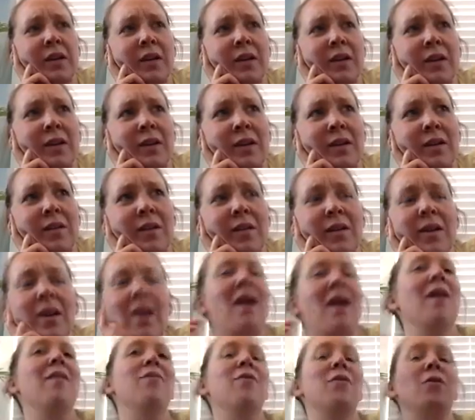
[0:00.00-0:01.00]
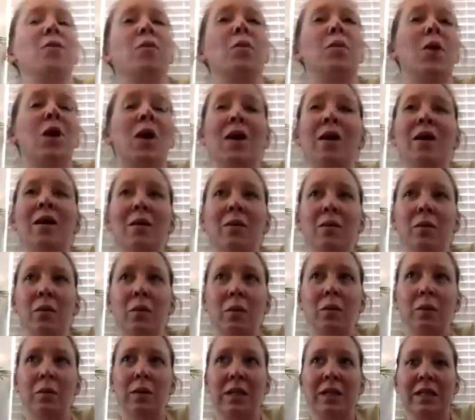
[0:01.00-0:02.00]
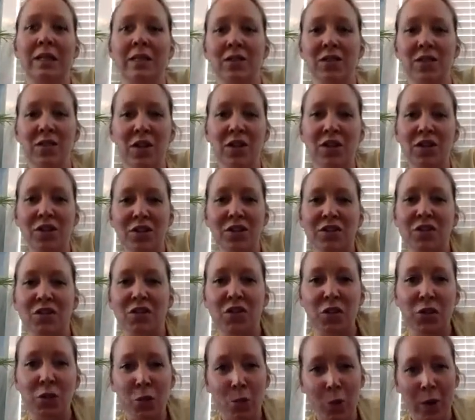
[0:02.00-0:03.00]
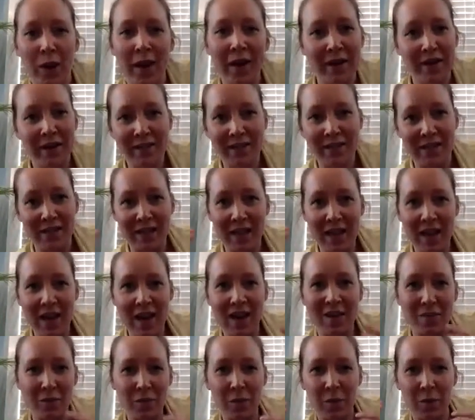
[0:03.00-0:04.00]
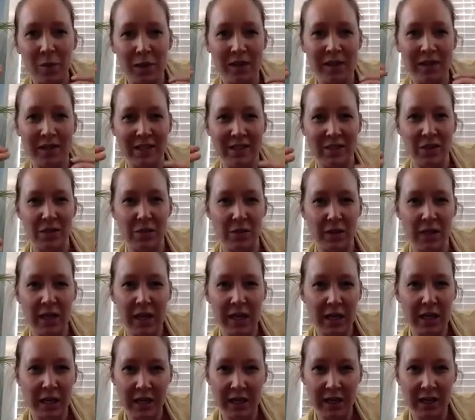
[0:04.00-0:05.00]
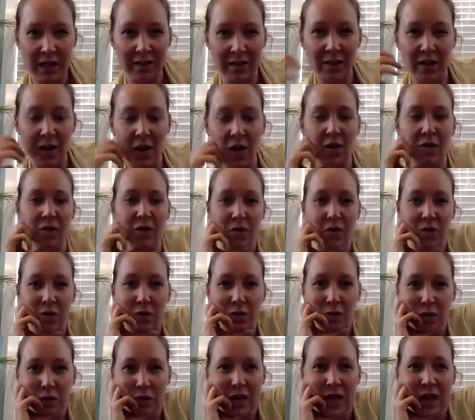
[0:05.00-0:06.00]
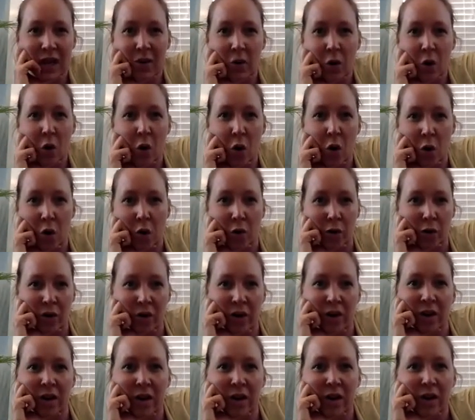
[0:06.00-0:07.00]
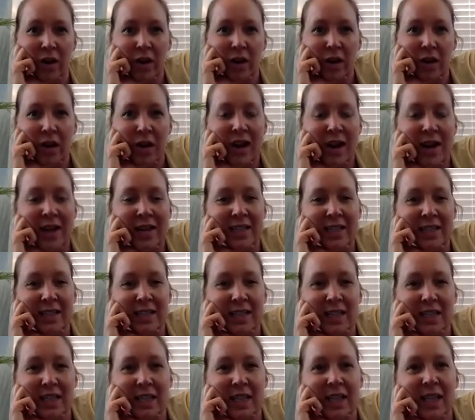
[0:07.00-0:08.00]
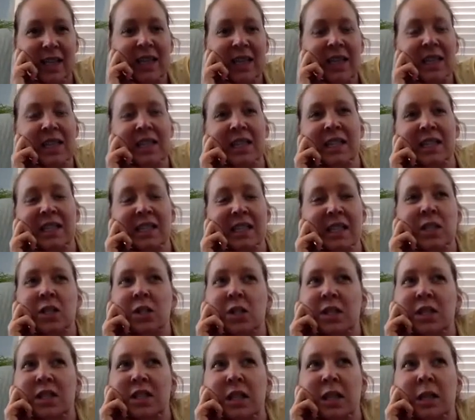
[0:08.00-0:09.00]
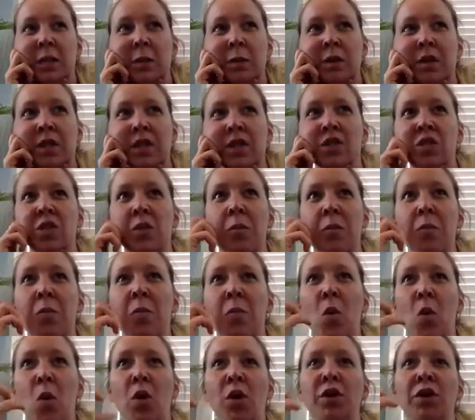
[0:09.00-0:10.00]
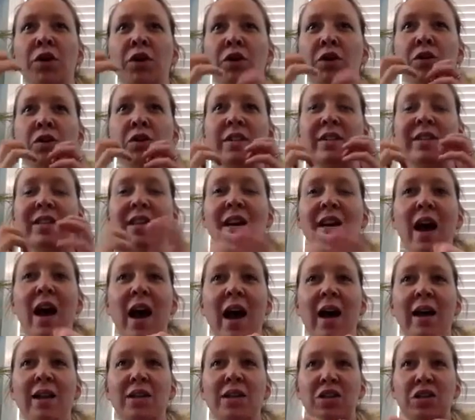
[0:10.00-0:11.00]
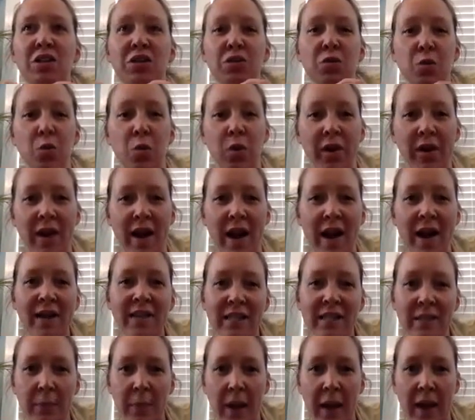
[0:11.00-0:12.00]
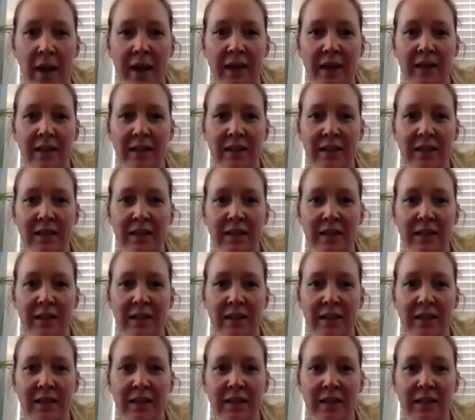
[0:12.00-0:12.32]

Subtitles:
And everyone, there's not just two ways. Like everyone is unique and it goes through that own idea. And it's interesting because the more you're attached to one aspect,